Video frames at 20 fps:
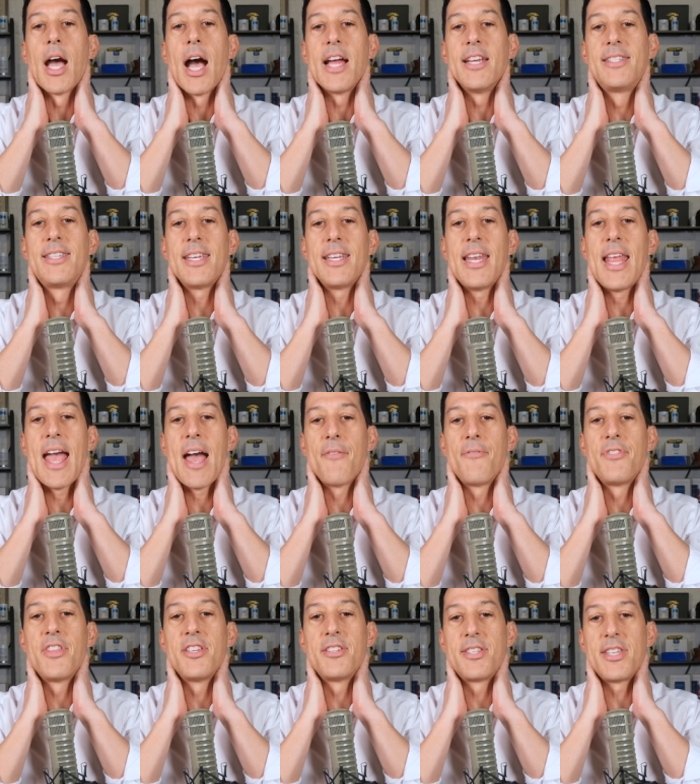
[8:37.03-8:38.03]
I didn't
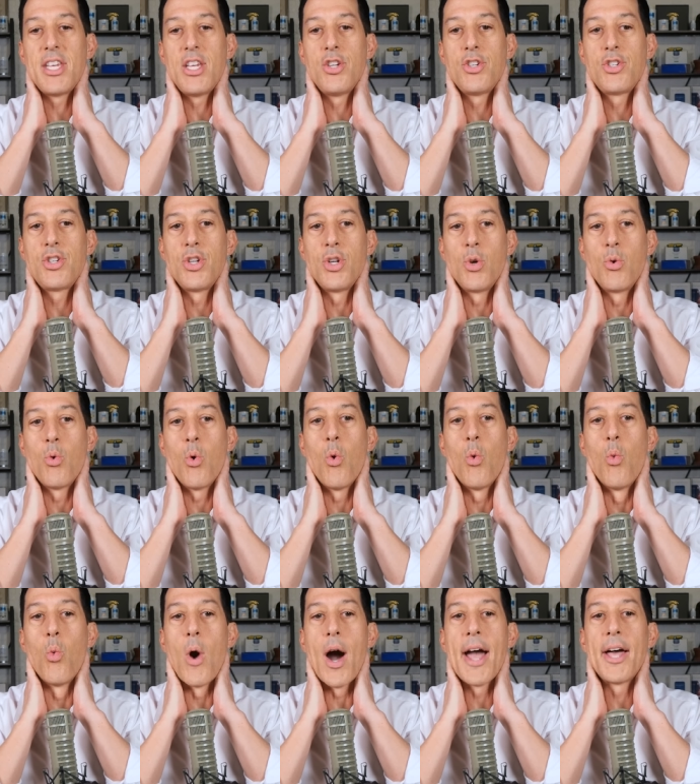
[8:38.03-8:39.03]
have this issue
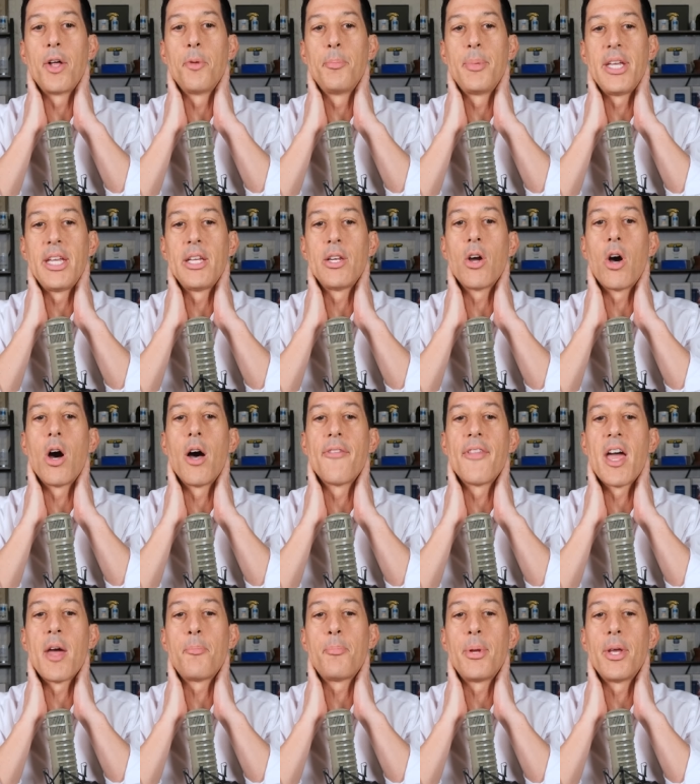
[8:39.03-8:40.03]
while being on
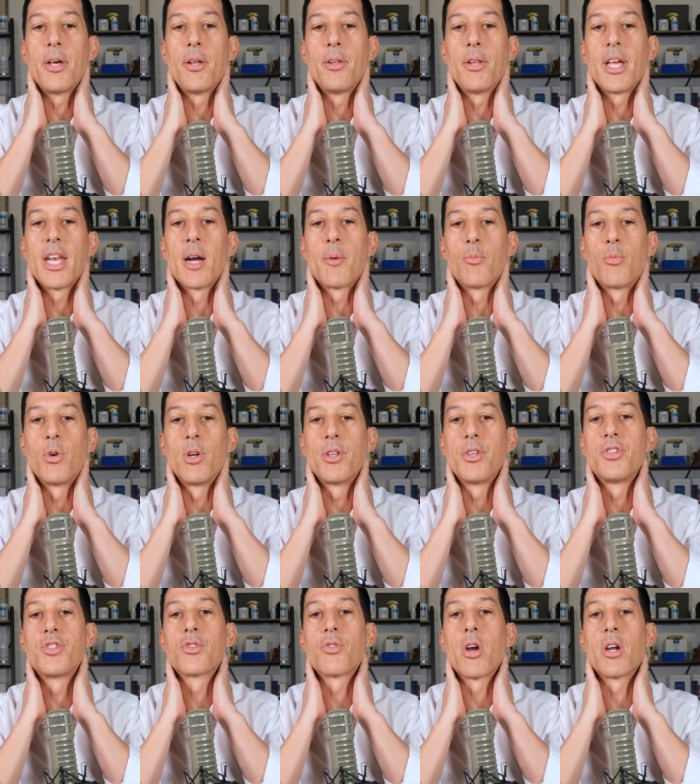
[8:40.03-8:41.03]
that pill, and I'm
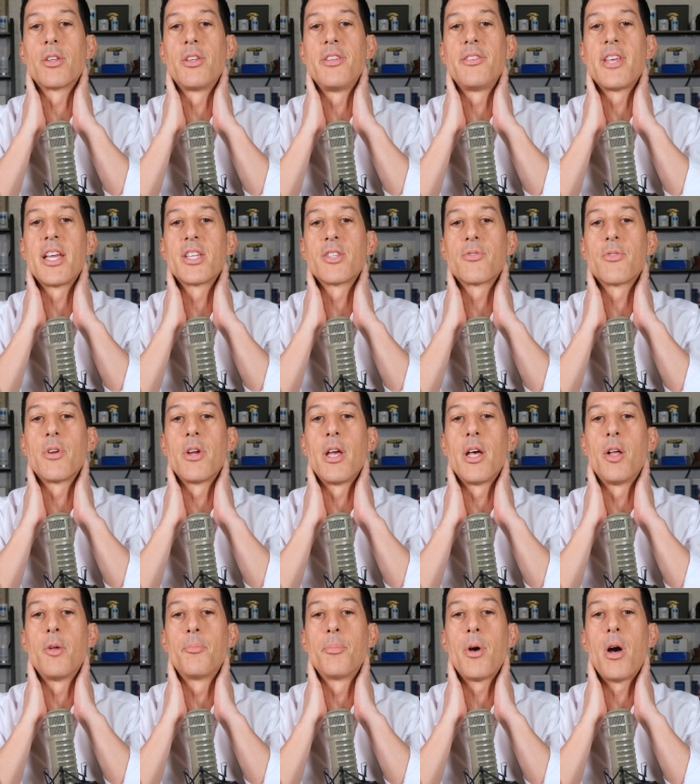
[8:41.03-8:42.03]
really struggling. Thanks for your
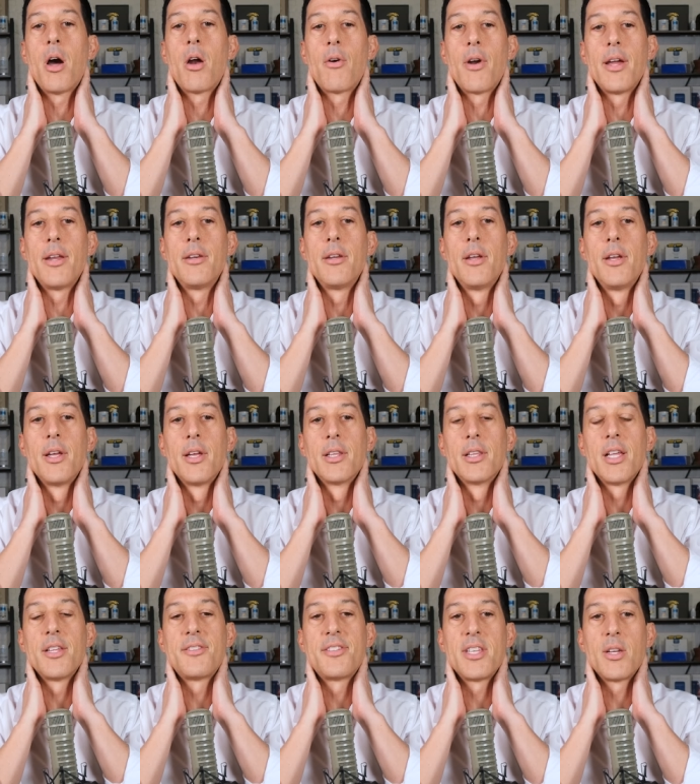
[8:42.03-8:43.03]
help. All right,
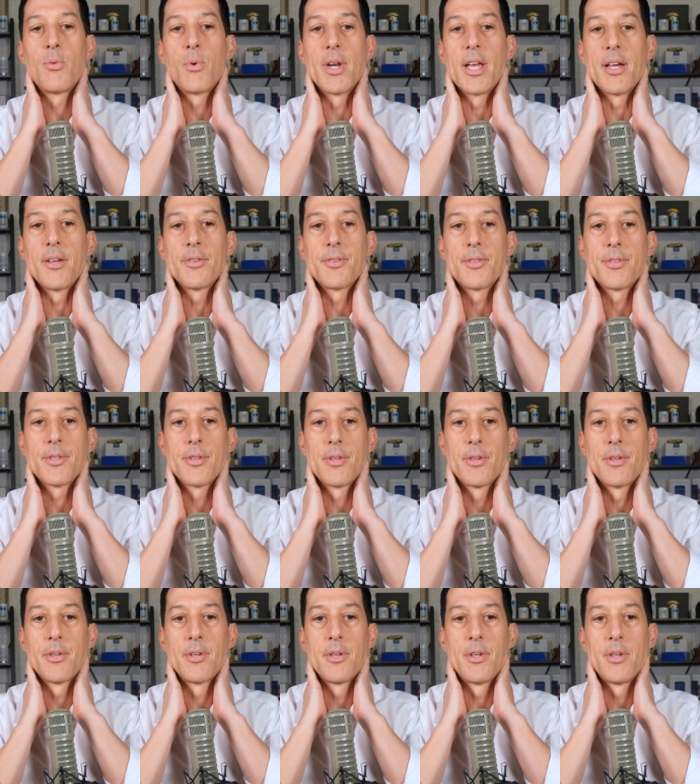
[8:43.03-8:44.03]
let's see what else.
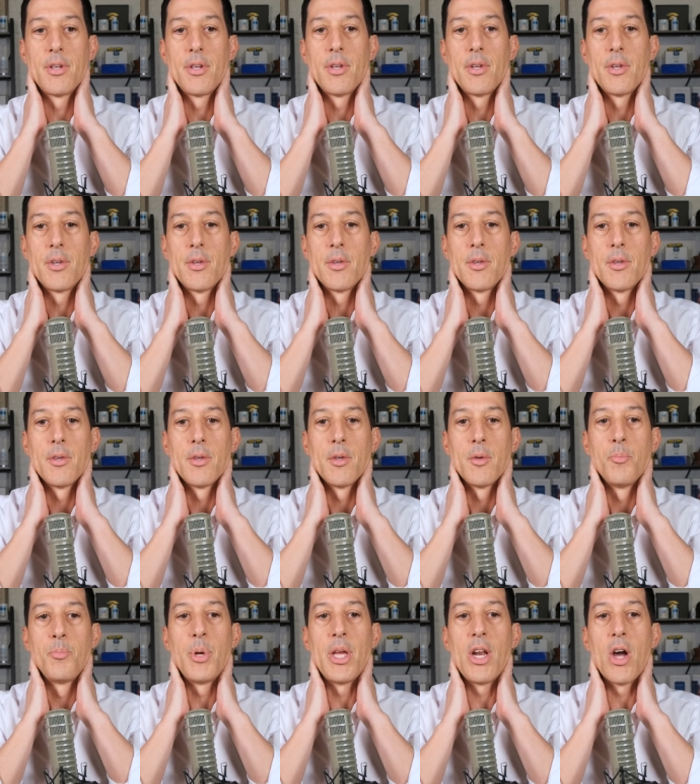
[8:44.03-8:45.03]

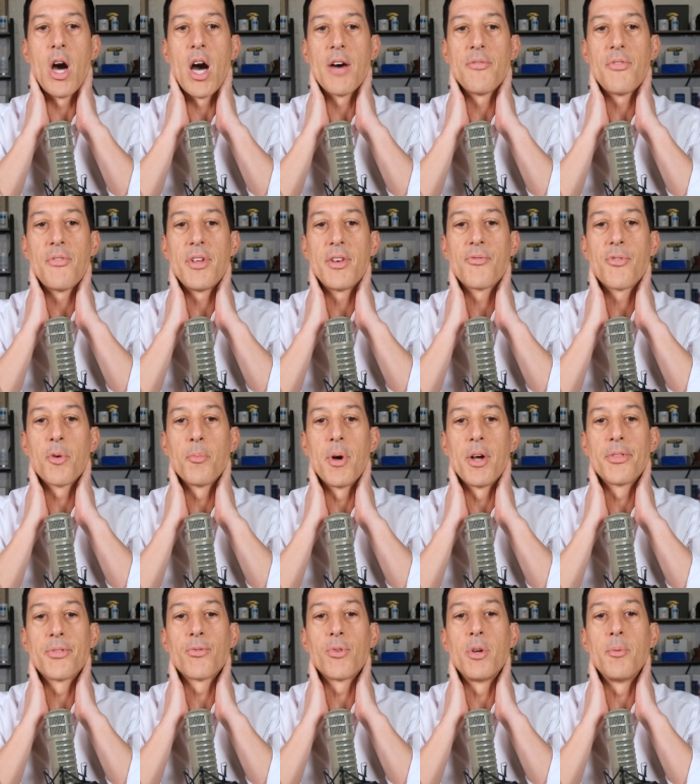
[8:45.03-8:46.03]
Been off of it for
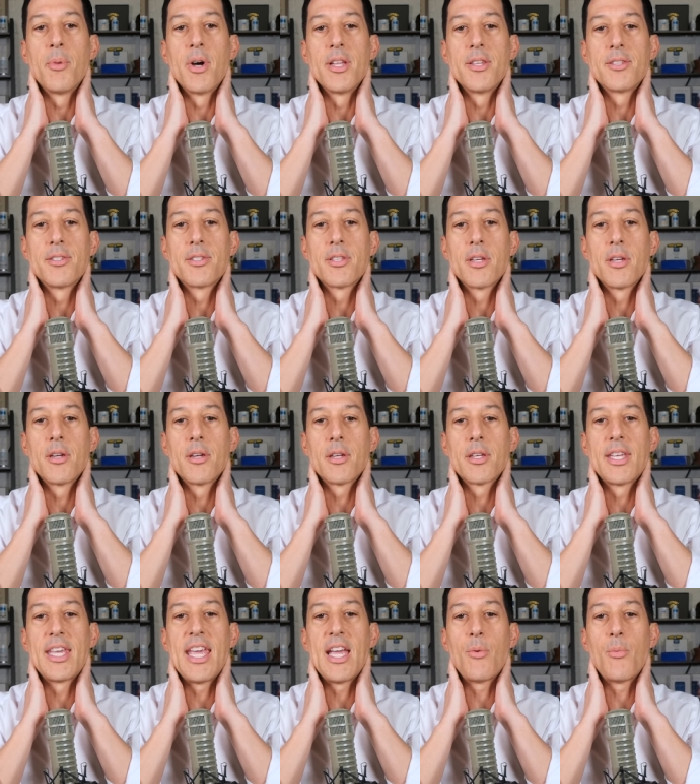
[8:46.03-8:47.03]
about 3 months.
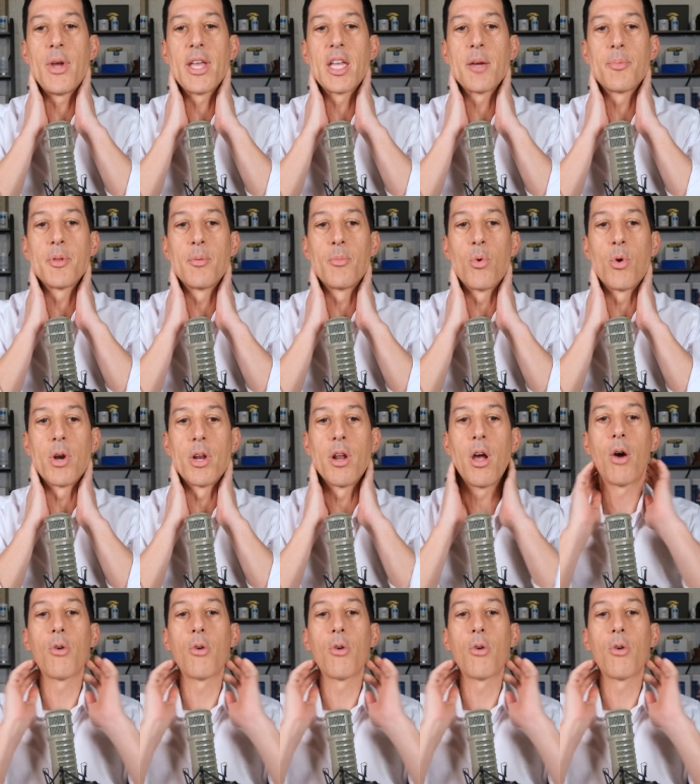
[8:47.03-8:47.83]
Can't wake up in the morning.